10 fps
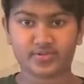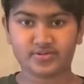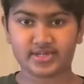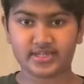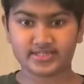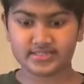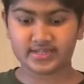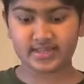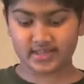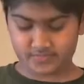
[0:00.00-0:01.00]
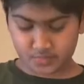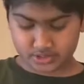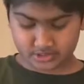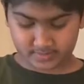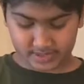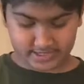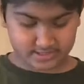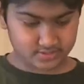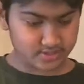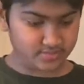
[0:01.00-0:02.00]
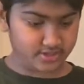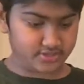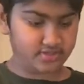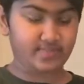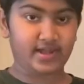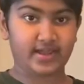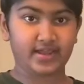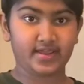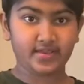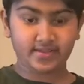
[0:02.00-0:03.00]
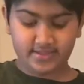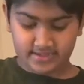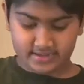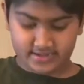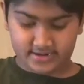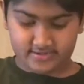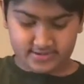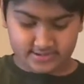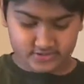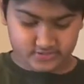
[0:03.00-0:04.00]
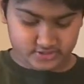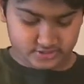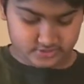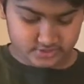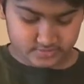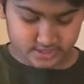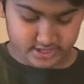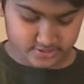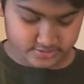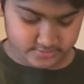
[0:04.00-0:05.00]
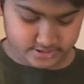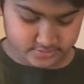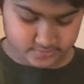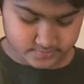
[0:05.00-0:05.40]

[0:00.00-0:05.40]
To taste it, I've put some ice cream on the pie, and now I can drizzle some caramel.